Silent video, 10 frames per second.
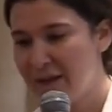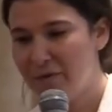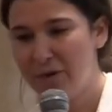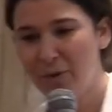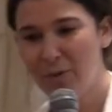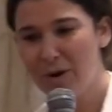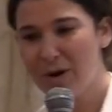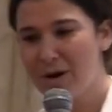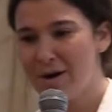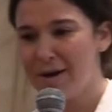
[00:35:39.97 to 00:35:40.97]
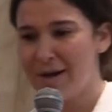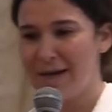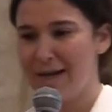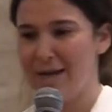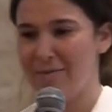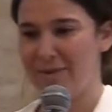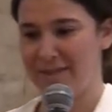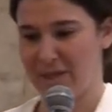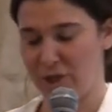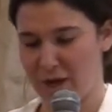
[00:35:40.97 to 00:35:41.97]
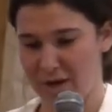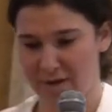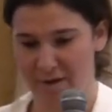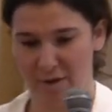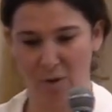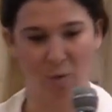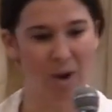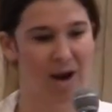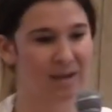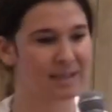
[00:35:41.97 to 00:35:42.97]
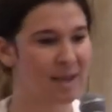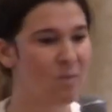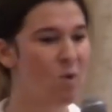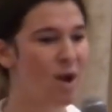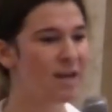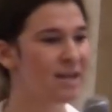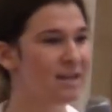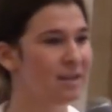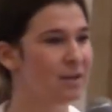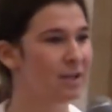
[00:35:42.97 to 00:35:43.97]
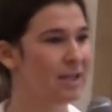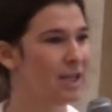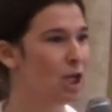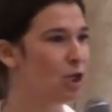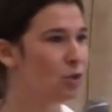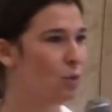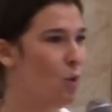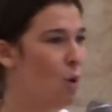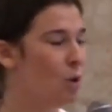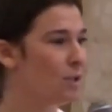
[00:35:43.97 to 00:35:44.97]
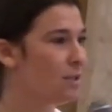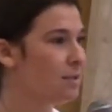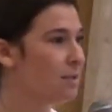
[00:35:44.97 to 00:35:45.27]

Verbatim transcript: if you were in a position where someone literally controlled